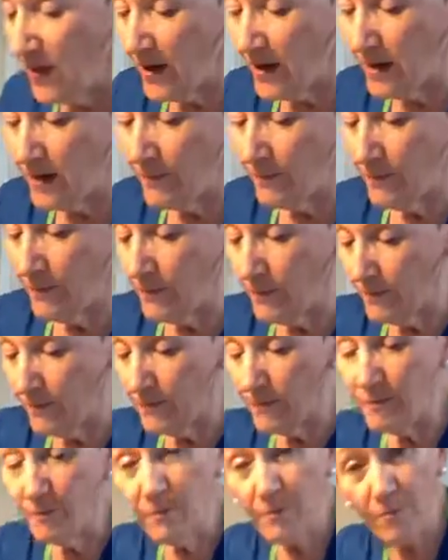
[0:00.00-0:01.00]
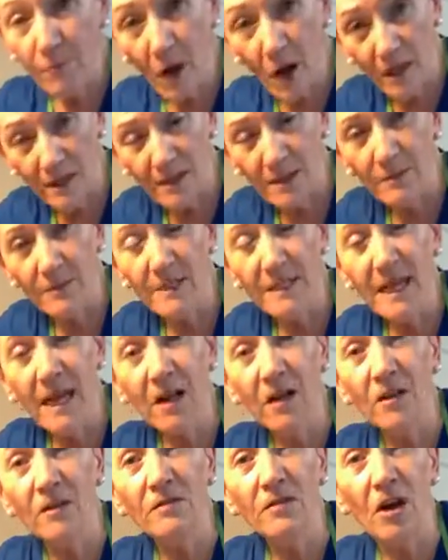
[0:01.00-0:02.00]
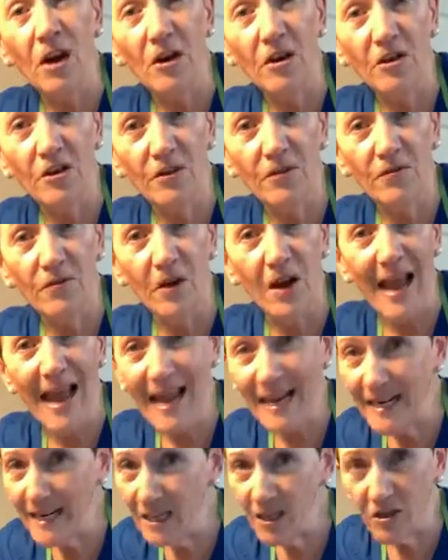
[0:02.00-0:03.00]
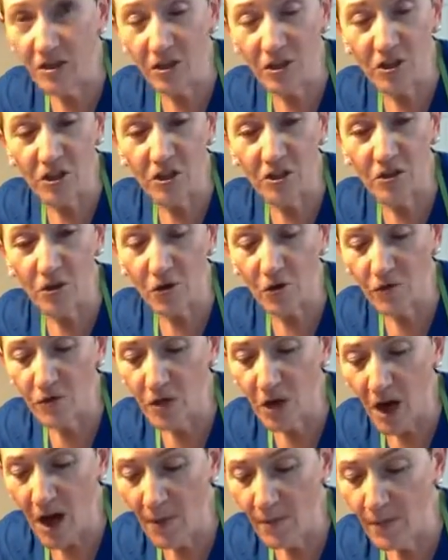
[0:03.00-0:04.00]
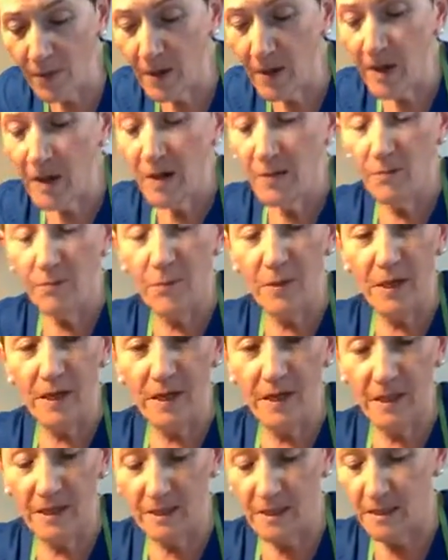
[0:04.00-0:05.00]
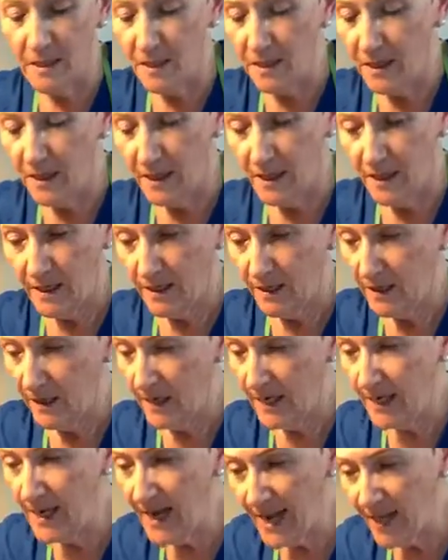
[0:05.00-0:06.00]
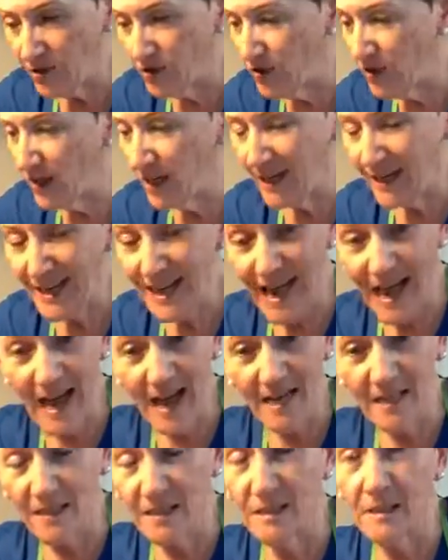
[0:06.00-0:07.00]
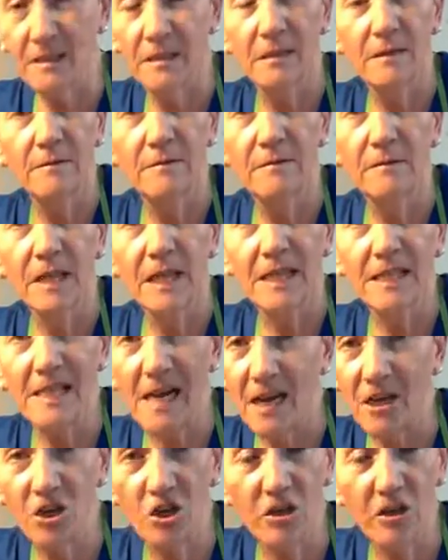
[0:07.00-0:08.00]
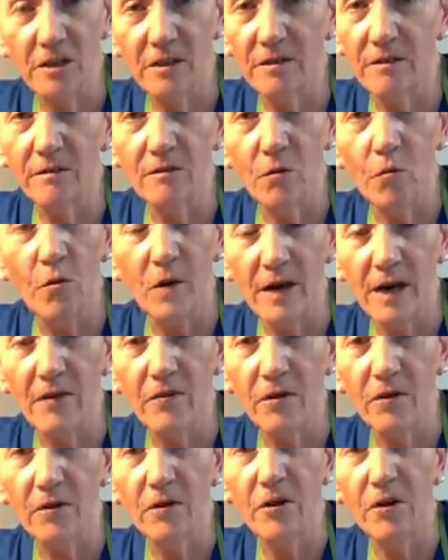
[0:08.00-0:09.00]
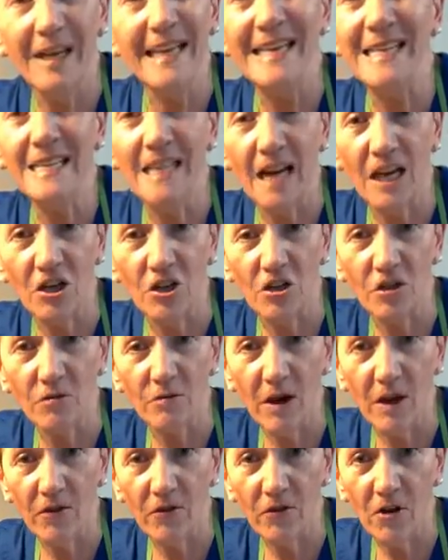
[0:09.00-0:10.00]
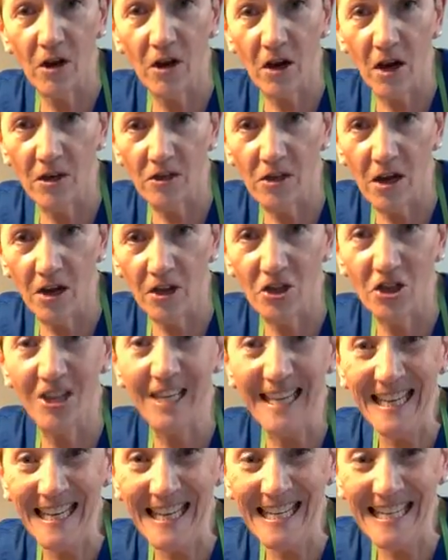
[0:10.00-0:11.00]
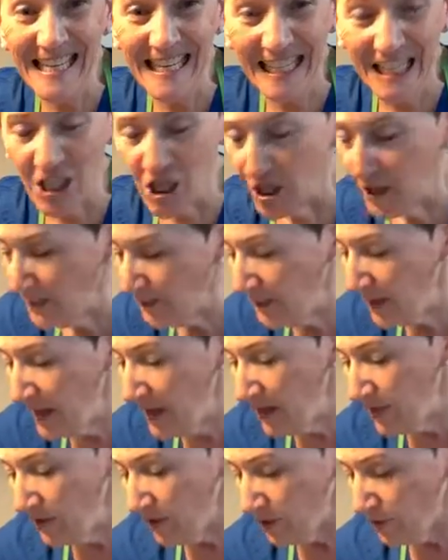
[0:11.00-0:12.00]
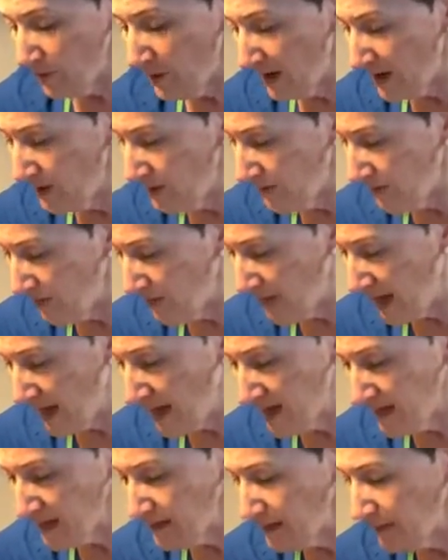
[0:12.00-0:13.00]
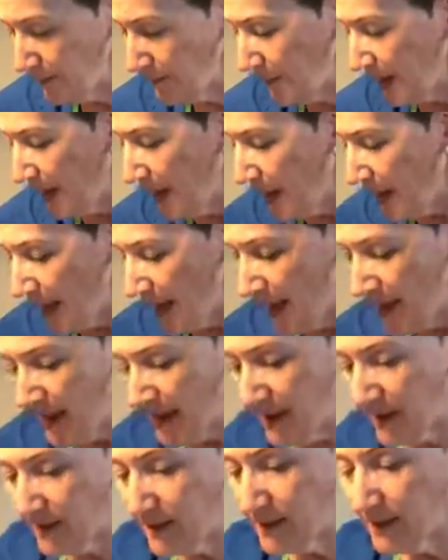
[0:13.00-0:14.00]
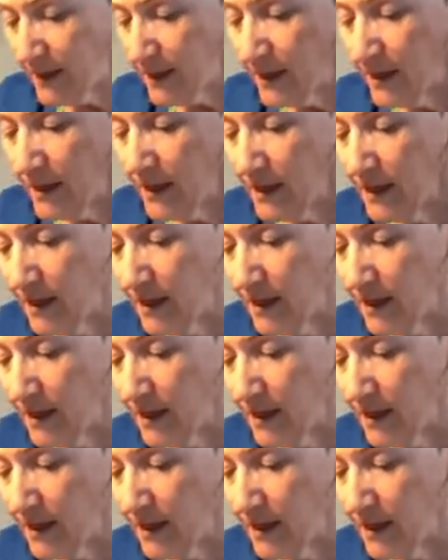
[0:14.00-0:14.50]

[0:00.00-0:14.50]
The pots themselves are good for any cooked stovetop, be it electric, gas, conduction, whatever, or induction rather, not conduction, induction. They're ready for that. And